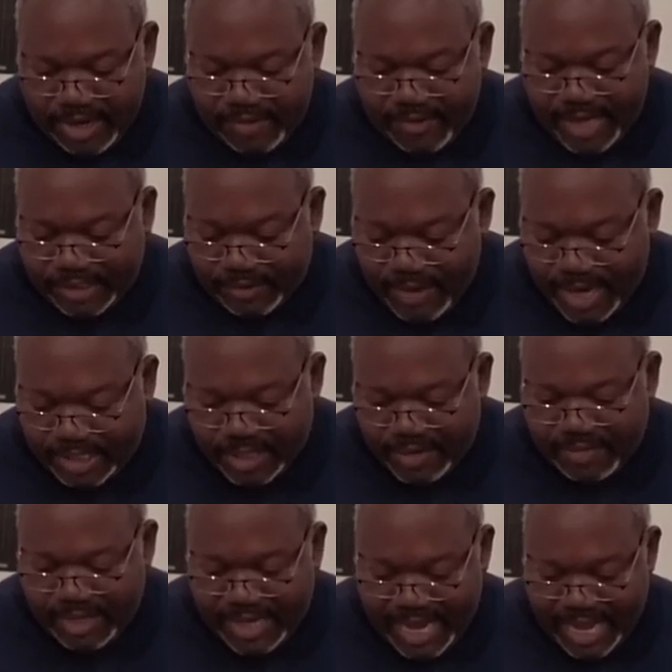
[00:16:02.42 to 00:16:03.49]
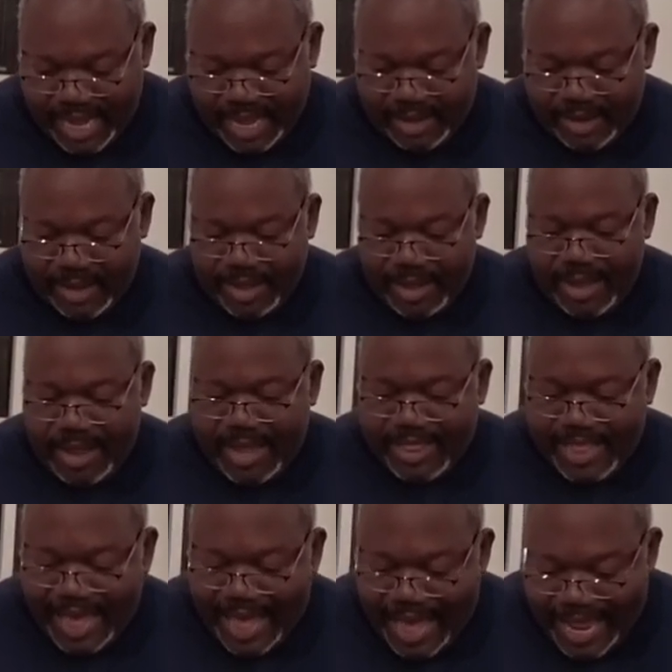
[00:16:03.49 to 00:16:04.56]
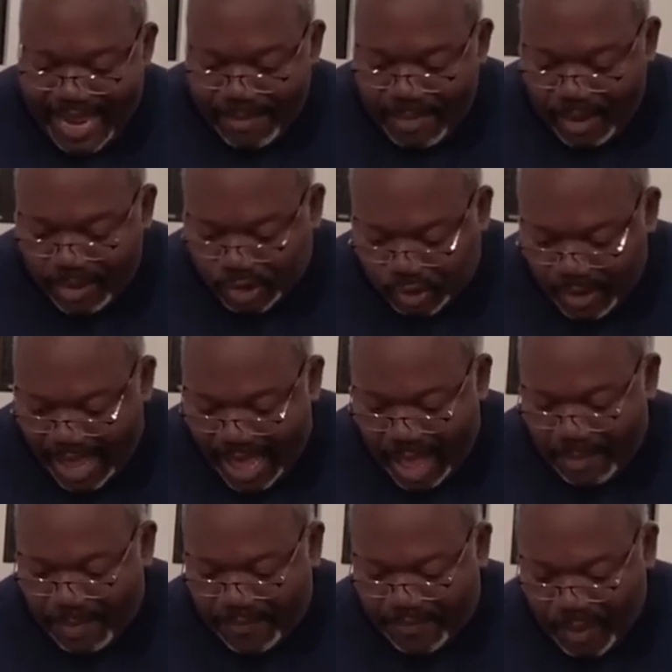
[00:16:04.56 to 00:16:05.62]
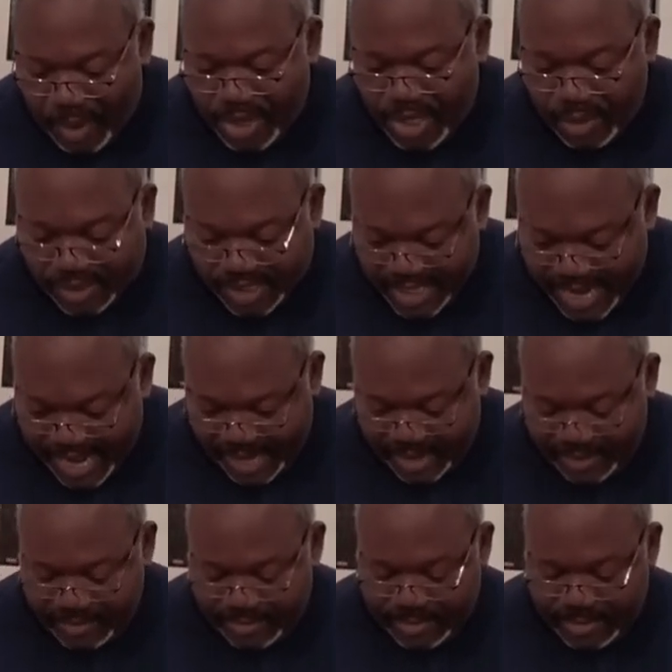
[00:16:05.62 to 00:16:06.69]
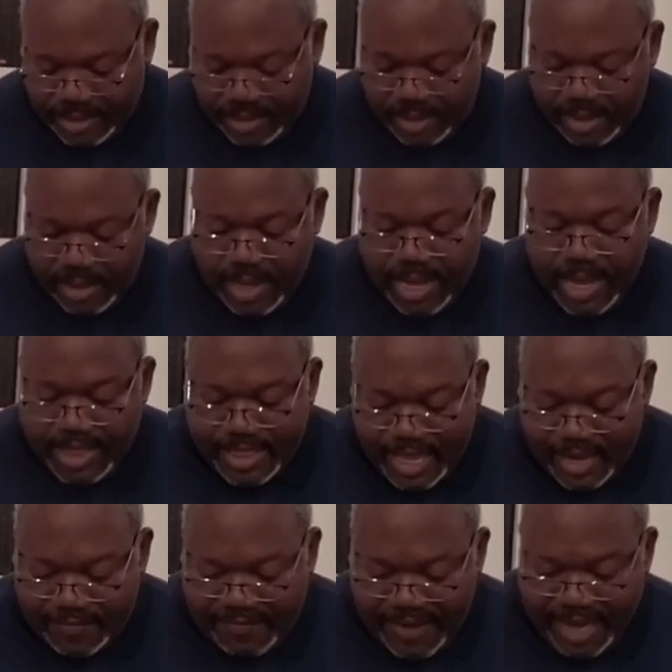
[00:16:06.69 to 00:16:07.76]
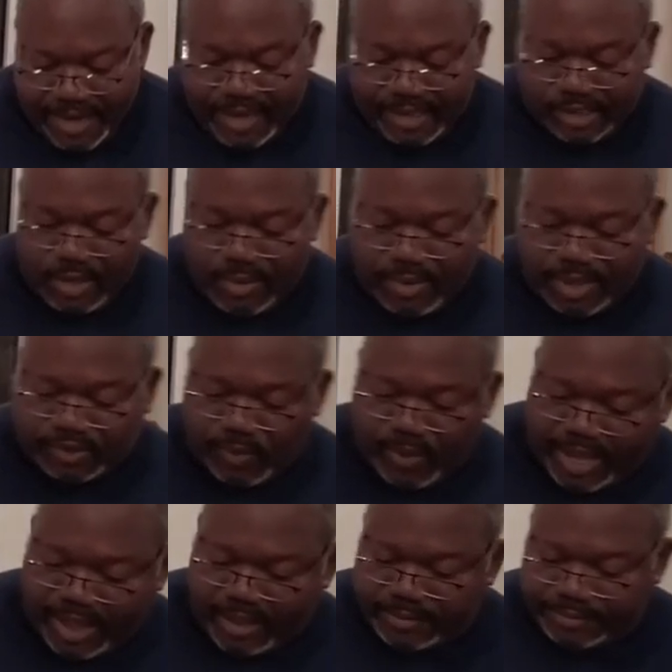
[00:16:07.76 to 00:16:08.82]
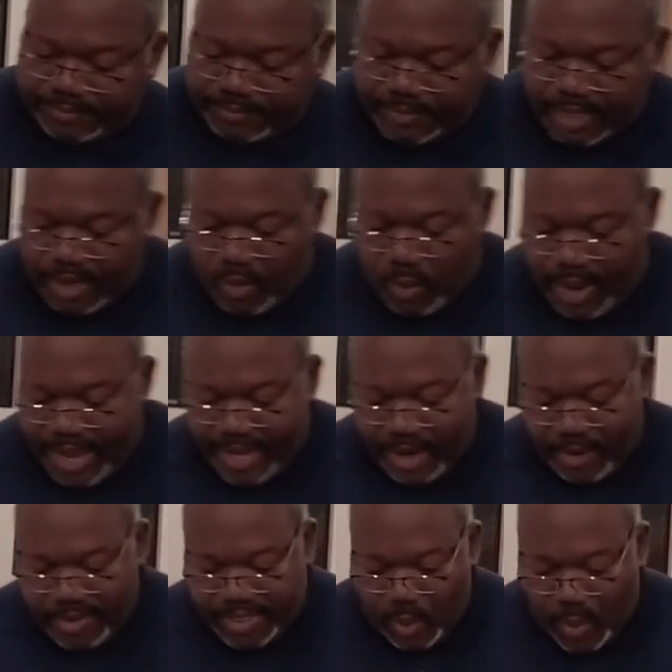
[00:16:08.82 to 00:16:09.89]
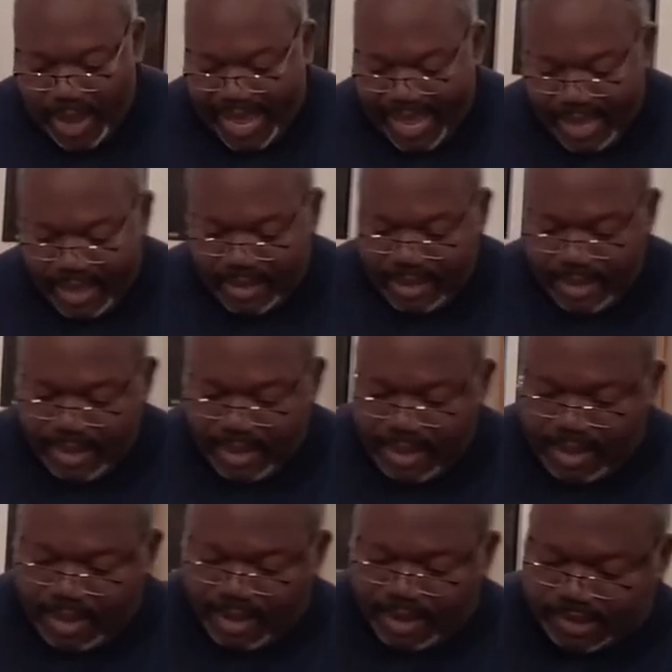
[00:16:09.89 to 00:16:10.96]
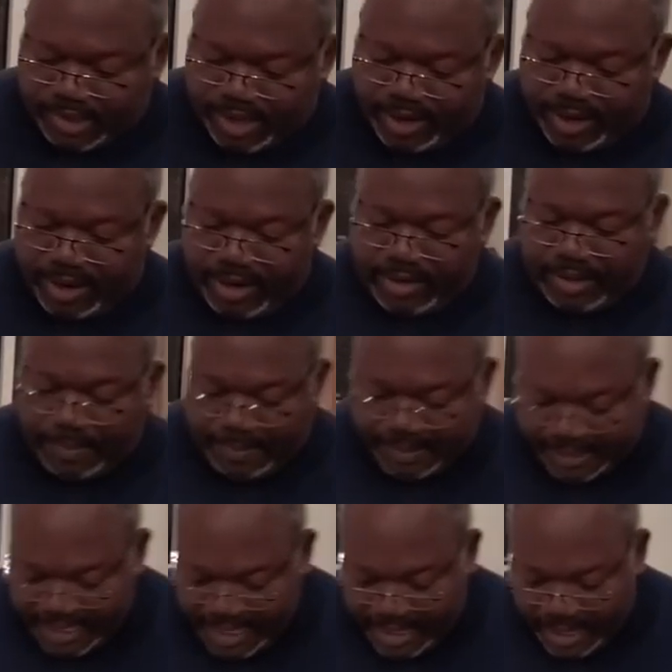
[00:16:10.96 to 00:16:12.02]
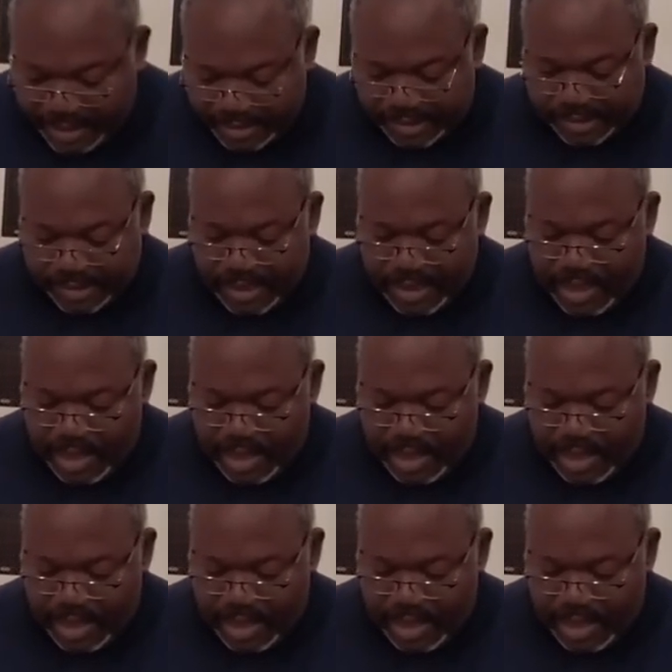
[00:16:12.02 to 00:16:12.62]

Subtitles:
the resurrection of the dead that I am on trial before you today. Then Felix, who was well acquainted with the way, adjourned the proceedings.